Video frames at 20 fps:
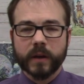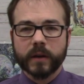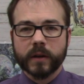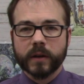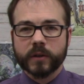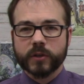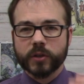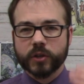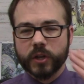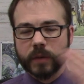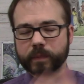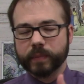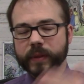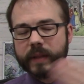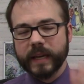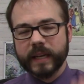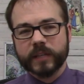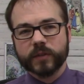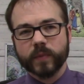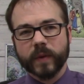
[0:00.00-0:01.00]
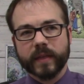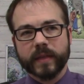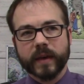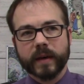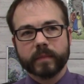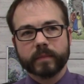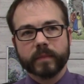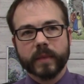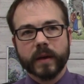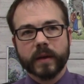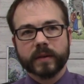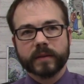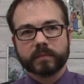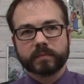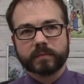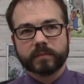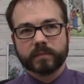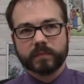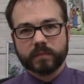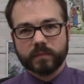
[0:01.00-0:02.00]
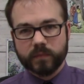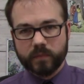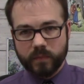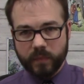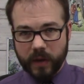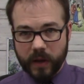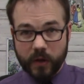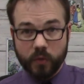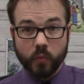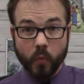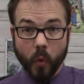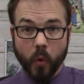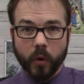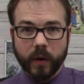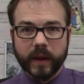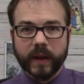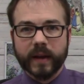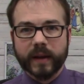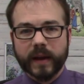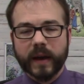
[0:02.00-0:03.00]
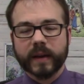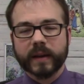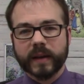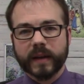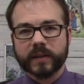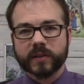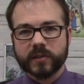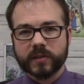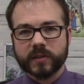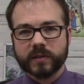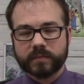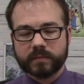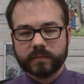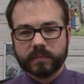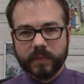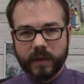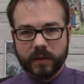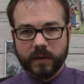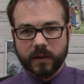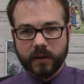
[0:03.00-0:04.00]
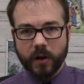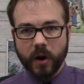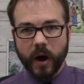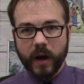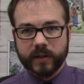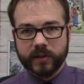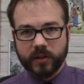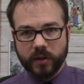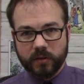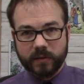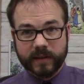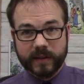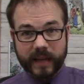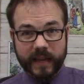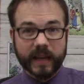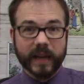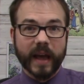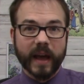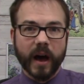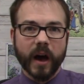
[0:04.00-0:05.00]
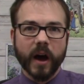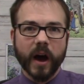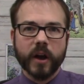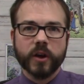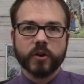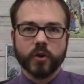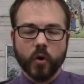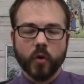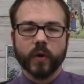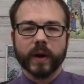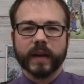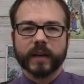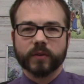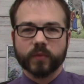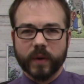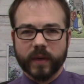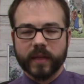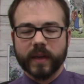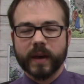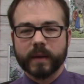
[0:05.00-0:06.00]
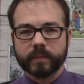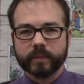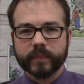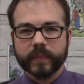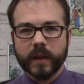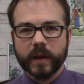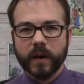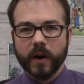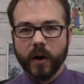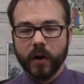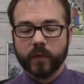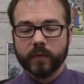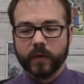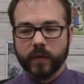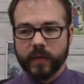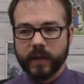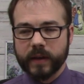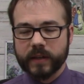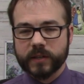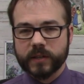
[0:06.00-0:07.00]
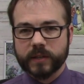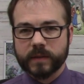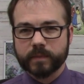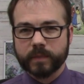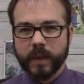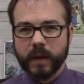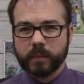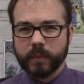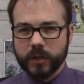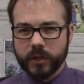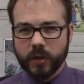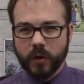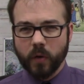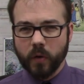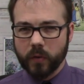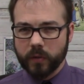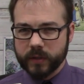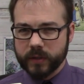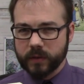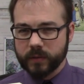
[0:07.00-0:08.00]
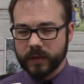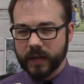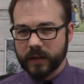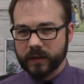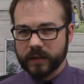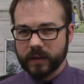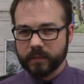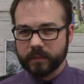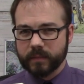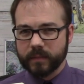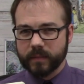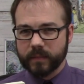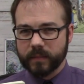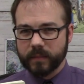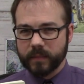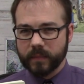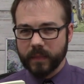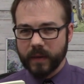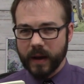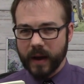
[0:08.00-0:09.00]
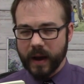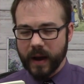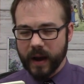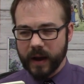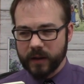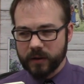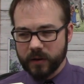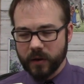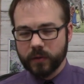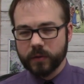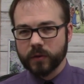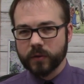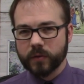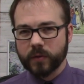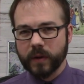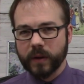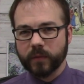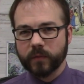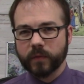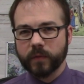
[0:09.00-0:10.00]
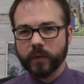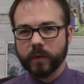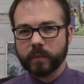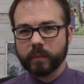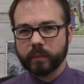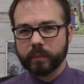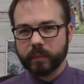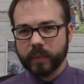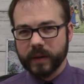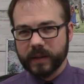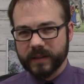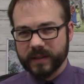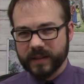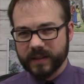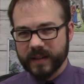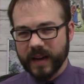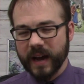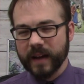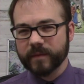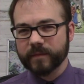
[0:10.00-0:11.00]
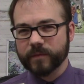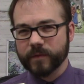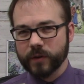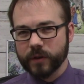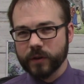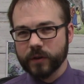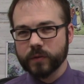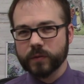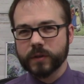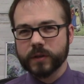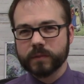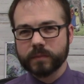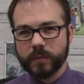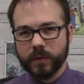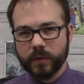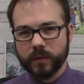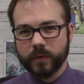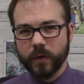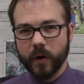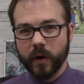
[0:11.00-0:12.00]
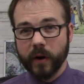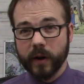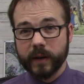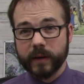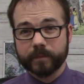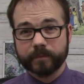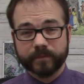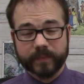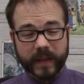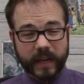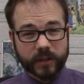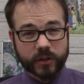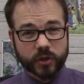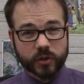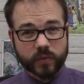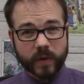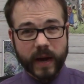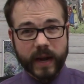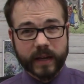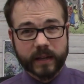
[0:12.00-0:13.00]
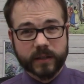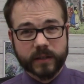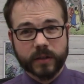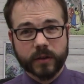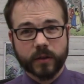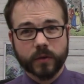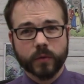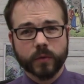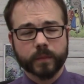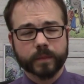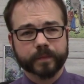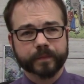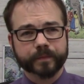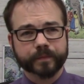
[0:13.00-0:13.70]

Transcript: So she pleads with him in warning against that the gods are getting annoyed with him over this. But she also tells him I know your grief, but it's time for you to move on and try to